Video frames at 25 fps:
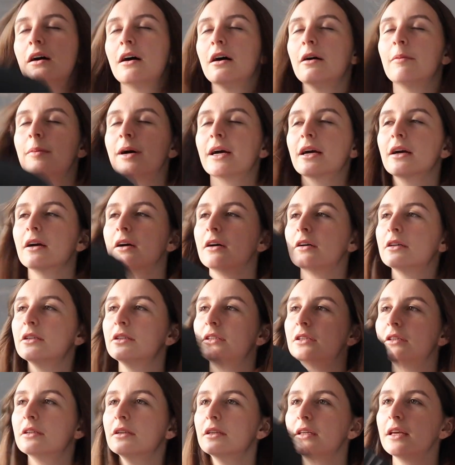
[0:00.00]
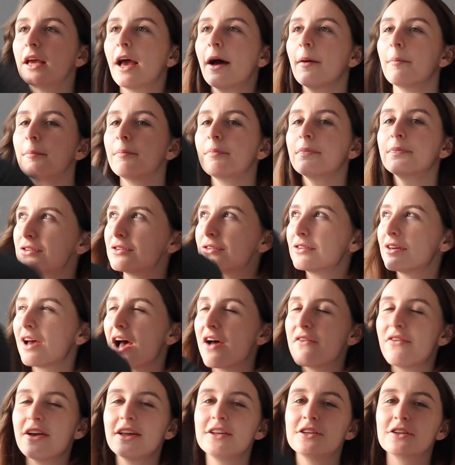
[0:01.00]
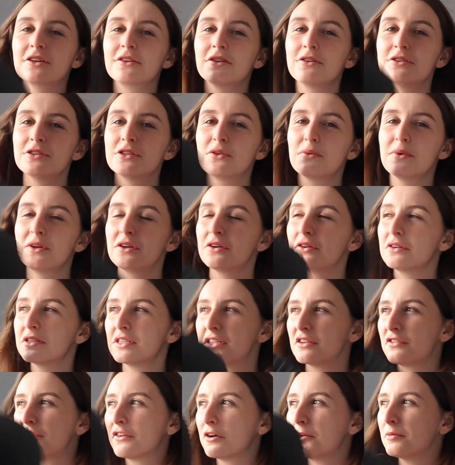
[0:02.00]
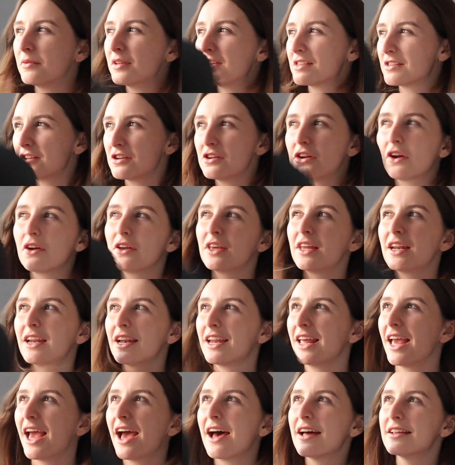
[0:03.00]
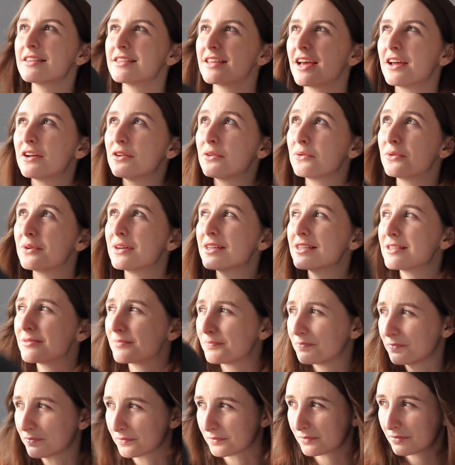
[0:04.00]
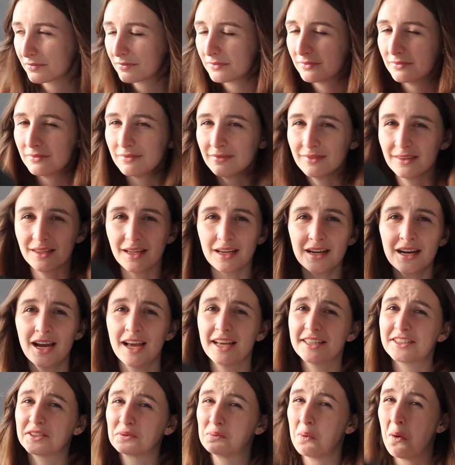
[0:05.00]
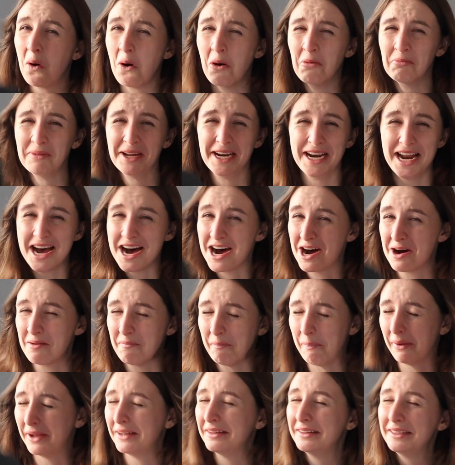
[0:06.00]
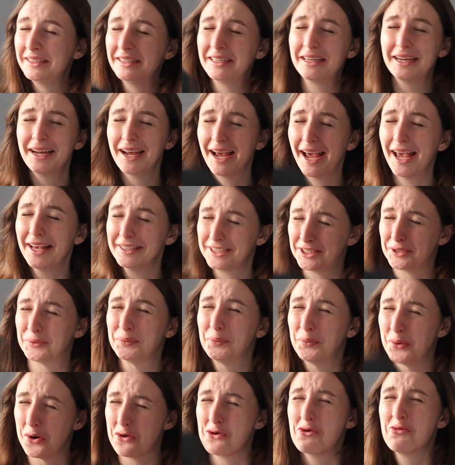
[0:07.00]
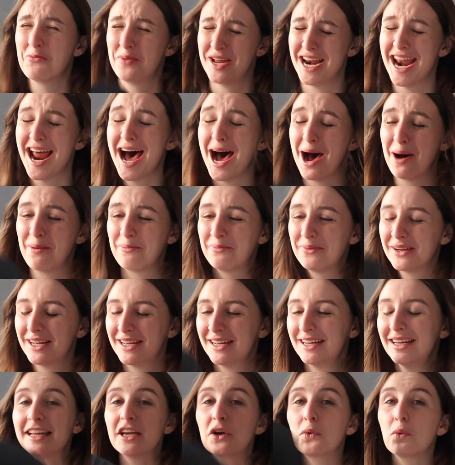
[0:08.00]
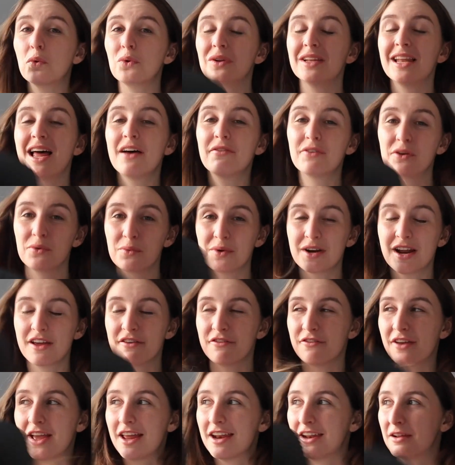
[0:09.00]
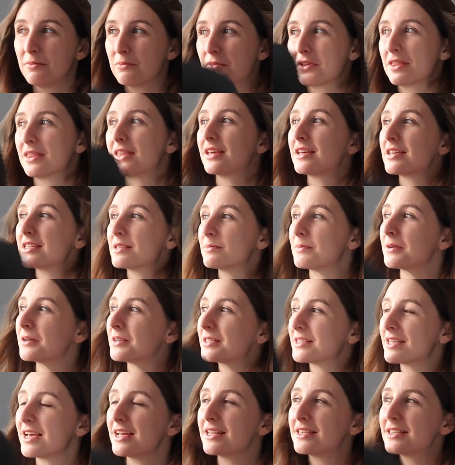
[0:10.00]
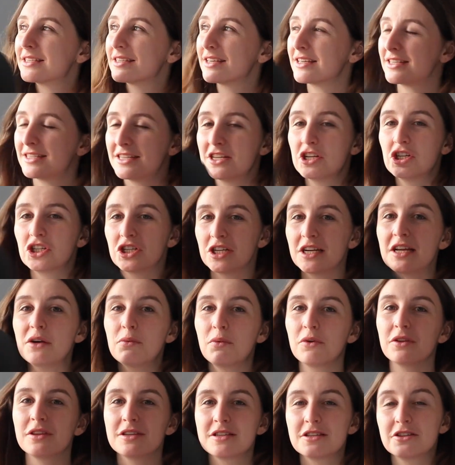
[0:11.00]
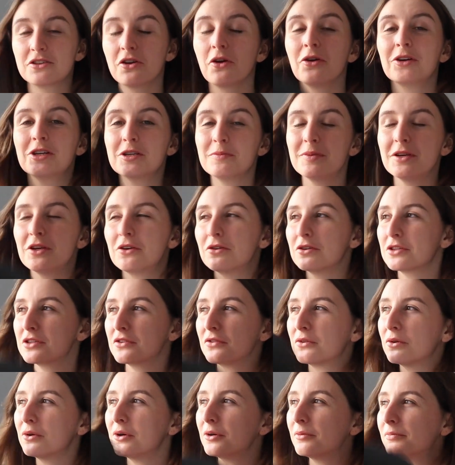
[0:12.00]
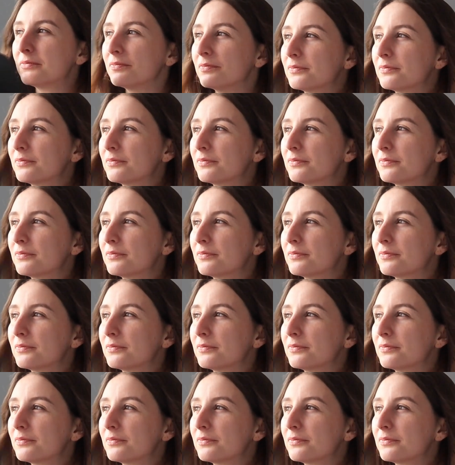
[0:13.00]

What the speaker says: Oh my gosh, yeah. I've had to close the windows to film this so you don't get any outside noise. It's warming up. It's warming up. Link will love it when I fan him with this because that's essentially what this is going to be used for.